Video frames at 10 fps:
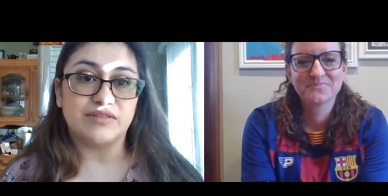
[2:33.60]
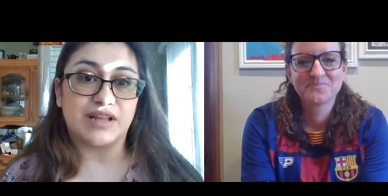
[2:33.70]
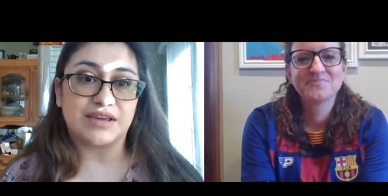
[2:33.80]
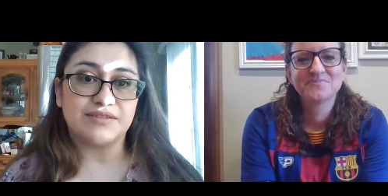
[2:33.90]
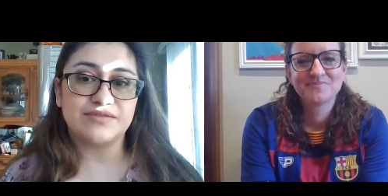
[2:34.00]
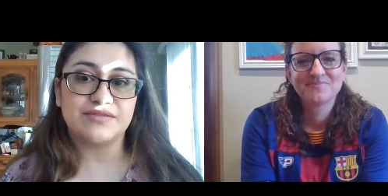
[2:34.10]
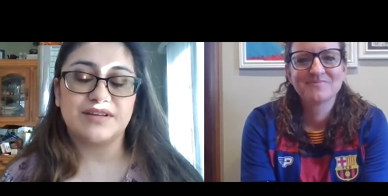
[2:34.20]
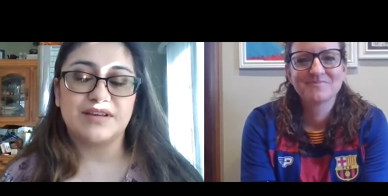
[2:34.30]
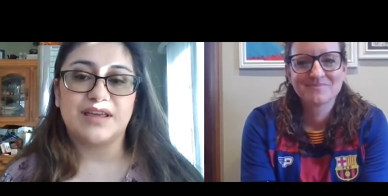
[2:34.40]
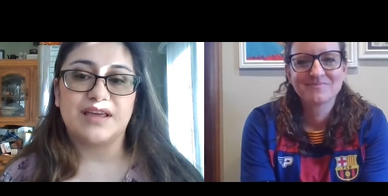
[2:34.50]
Speaker 1: life.
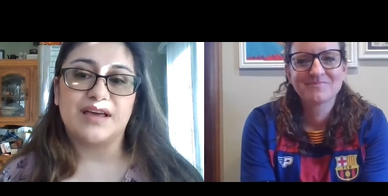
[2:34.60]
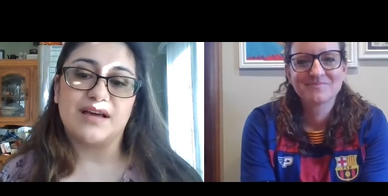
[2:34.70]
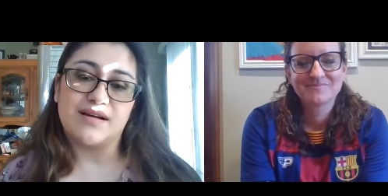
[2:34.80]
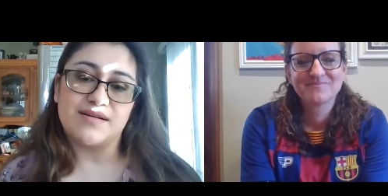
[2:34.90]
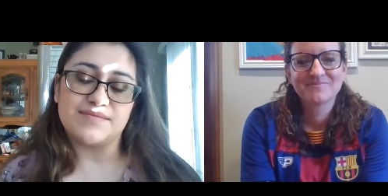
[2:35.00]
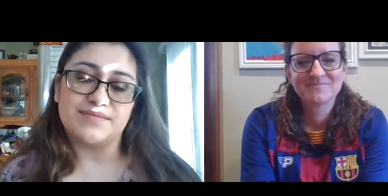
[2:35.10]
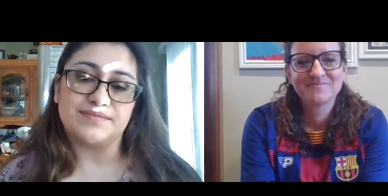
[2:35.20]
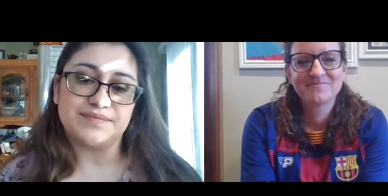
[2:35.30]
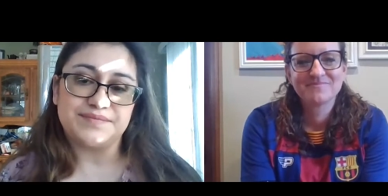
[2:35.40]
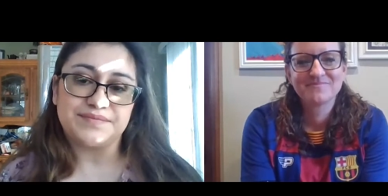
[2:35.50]

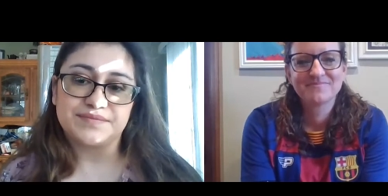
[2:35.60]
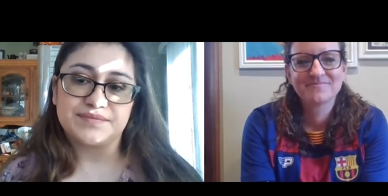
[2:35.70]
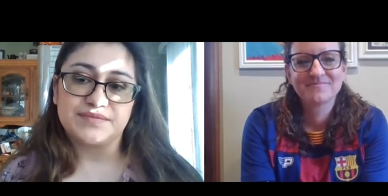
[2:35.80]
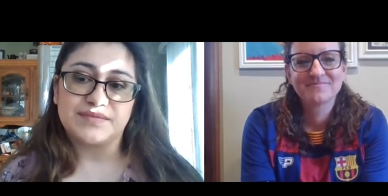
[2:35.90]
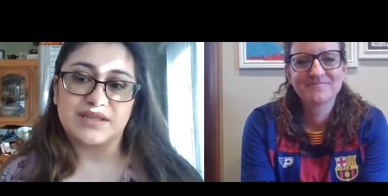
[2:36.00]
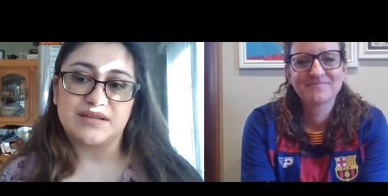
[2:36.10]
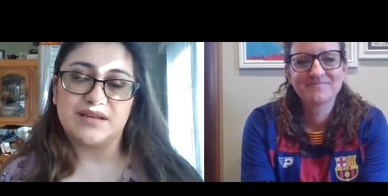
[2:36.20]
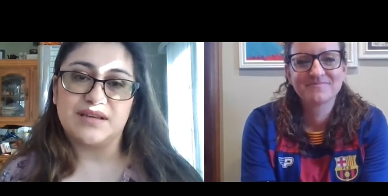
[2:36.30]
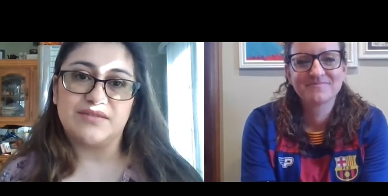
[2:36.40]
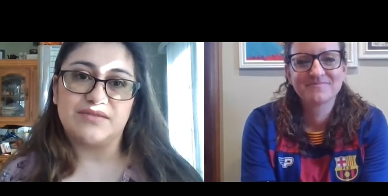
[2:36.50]
Um,
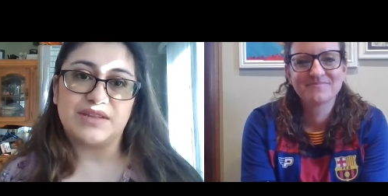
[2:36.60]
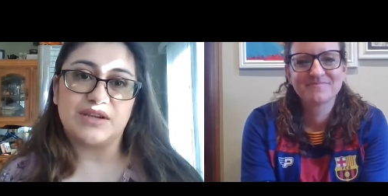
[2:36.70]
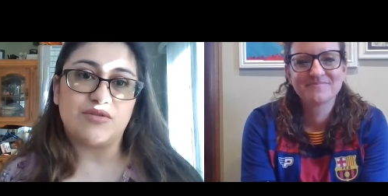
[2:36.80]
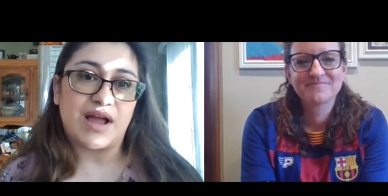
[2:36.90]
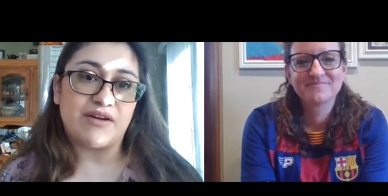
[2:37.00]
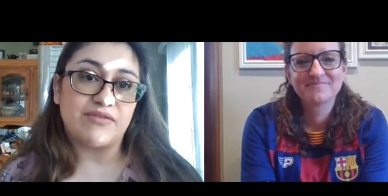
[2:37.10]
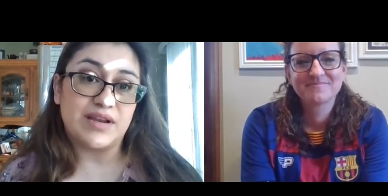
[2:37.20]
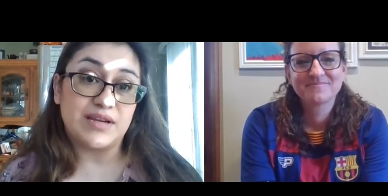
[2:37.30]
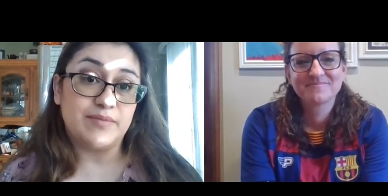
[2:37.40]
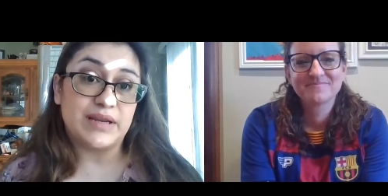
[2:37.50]
if they don't have
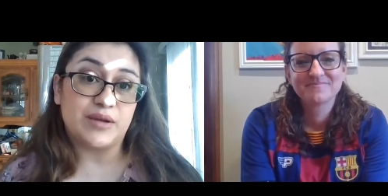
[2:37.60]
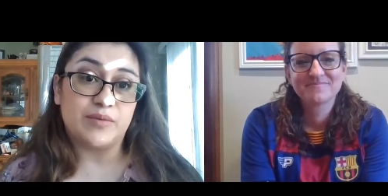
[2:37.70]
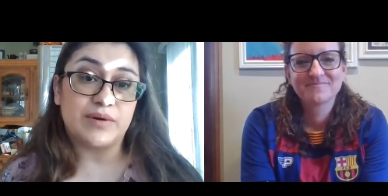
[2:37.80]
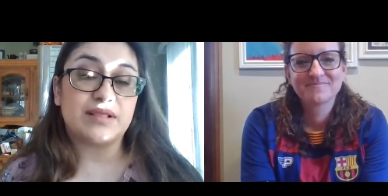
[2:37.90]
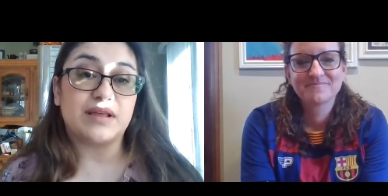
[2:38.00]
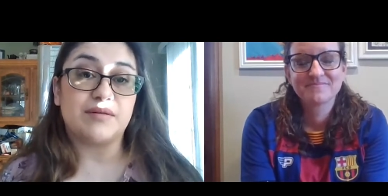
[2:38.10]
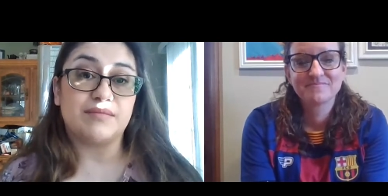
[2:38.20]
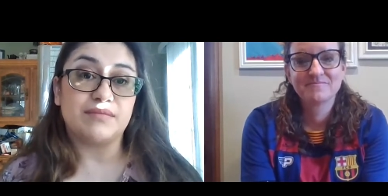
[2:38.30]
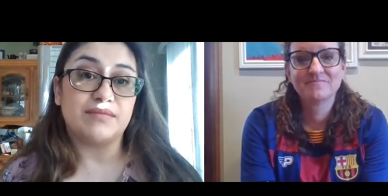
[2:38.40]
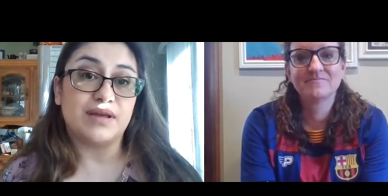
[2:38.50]
anybody with
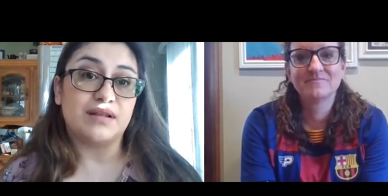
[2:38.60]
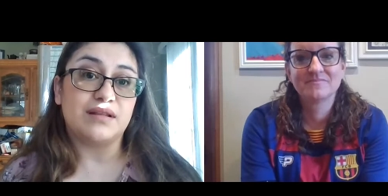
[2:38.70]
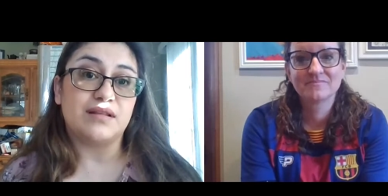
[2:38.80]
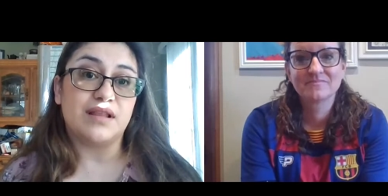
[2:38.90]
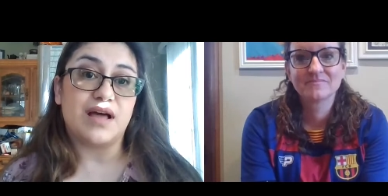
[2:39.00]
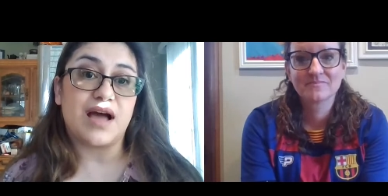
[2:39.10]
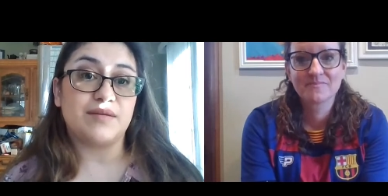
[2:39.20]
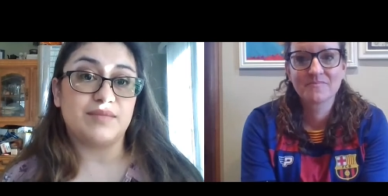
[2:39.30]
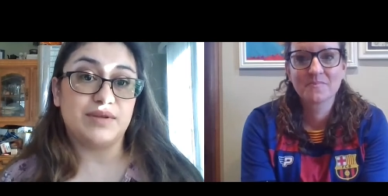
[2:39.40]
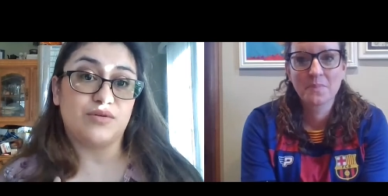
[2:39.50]
them and
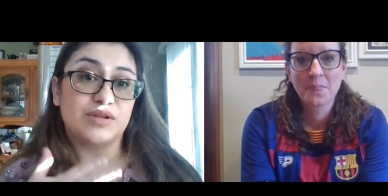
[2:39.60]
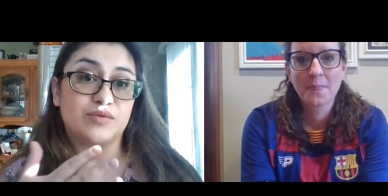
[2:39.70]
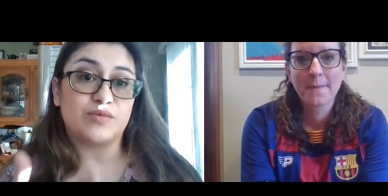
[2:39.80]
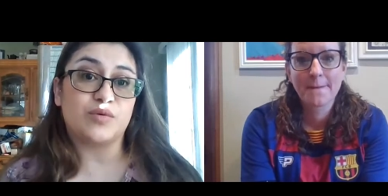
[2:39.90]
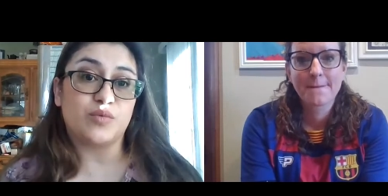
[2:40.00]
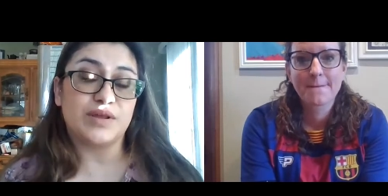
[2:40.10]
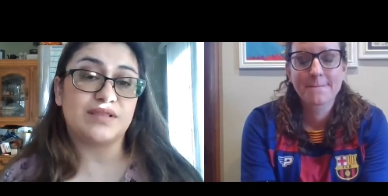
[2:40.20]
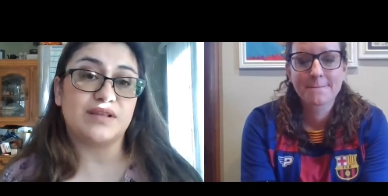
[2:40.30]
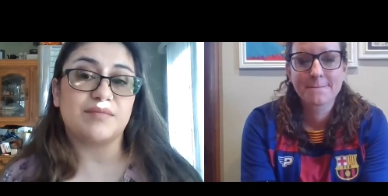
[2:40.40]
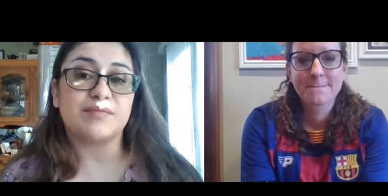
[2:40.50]
I'm the only one
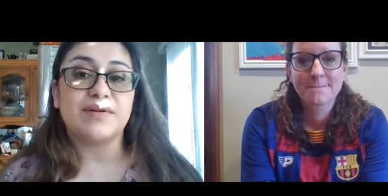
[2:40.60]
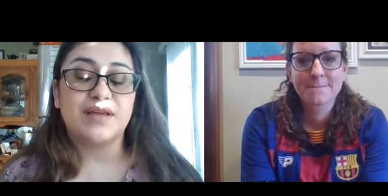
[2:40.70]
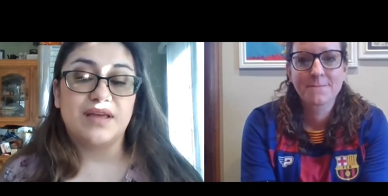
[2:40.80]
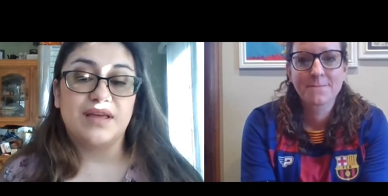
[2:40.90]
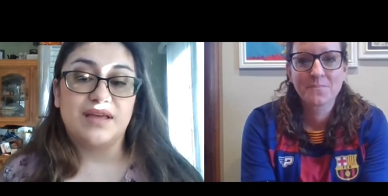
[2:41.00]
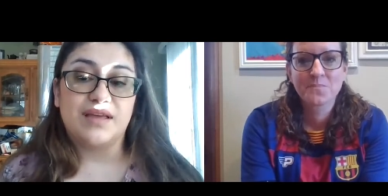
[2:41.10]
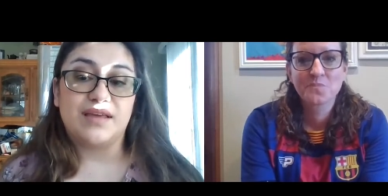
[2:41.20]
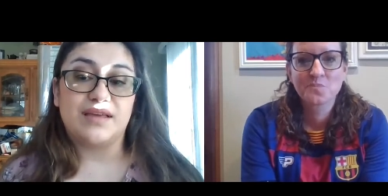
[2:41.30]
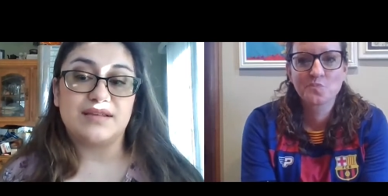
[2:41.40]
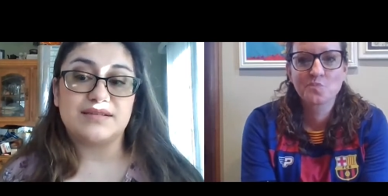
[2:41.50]
with them,
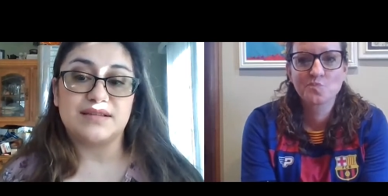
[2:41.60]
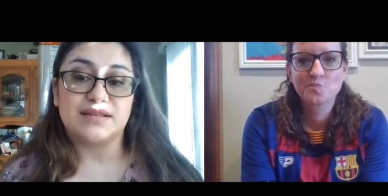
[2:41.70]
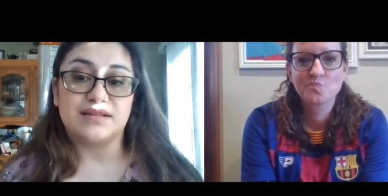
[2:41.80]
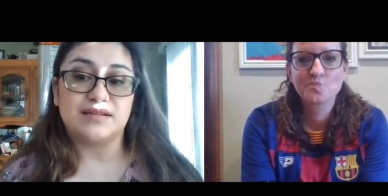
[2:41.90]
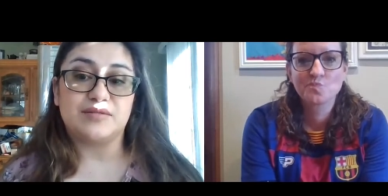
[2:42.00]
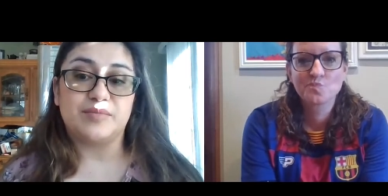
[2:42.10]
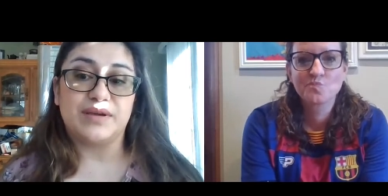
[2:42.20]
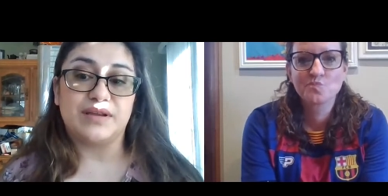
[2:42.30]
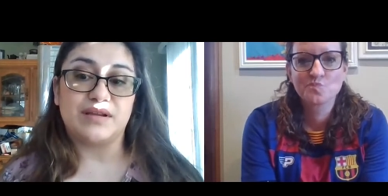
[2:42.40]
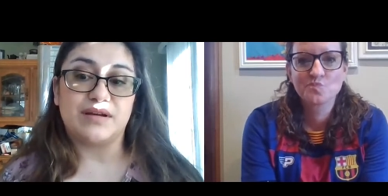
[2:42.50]
it's a little
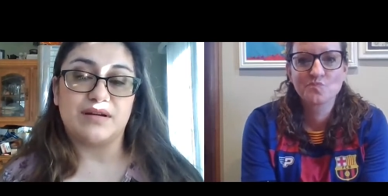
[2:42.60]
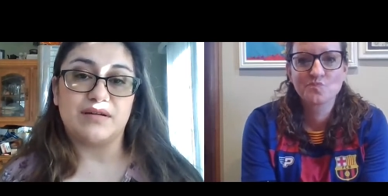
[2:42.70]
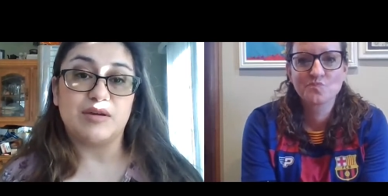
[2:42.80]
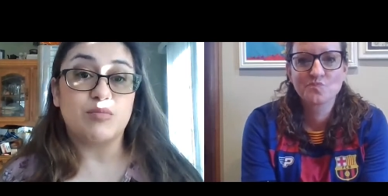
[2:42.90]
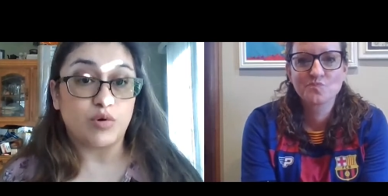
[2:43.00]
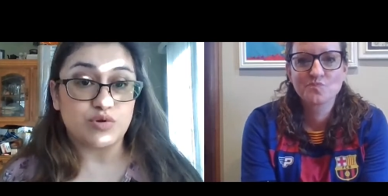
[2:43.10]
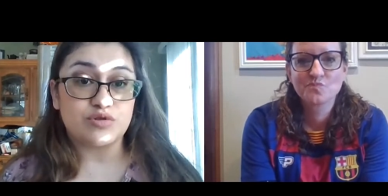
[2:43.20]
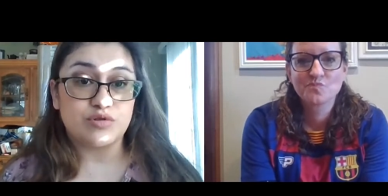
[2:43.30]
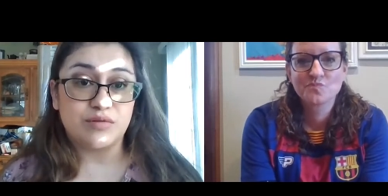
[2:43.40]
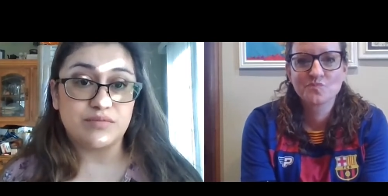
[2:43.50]
bit uh,
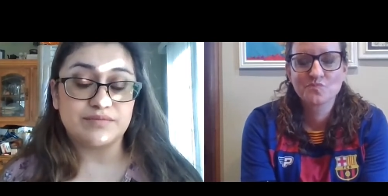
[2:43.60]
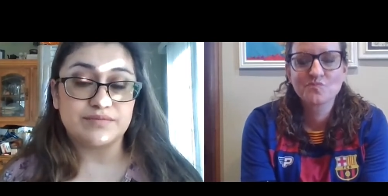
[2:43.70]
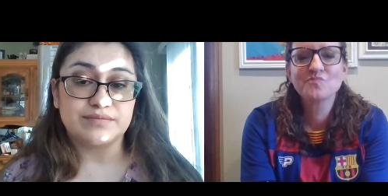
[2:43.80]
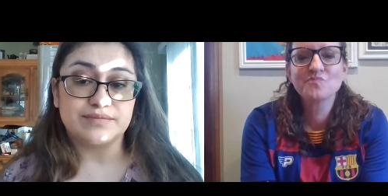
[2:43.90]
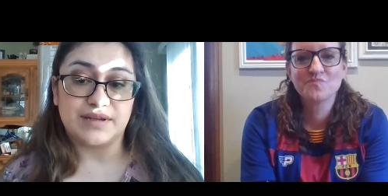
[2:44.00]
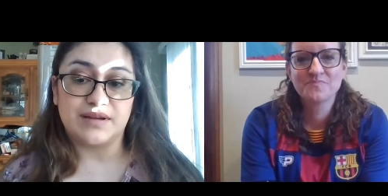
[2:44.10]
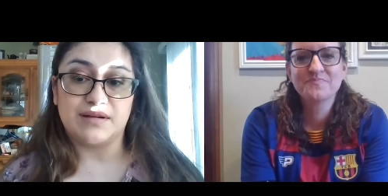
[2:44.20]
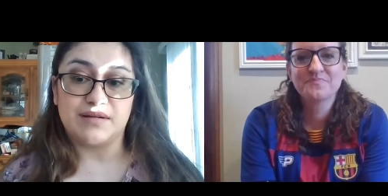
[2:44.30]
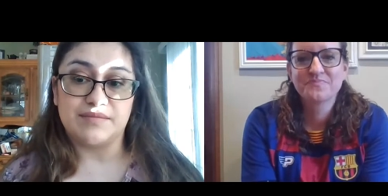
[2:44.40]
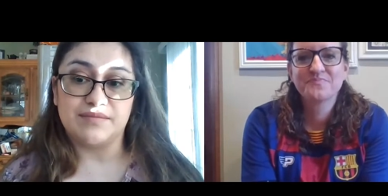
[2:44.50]
emotional.
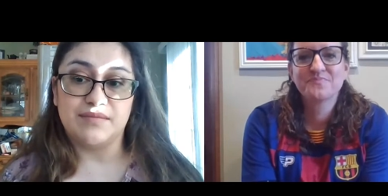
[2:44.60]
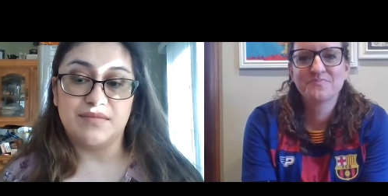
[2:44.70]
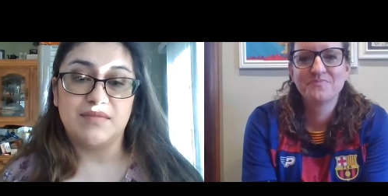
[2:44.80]
Um,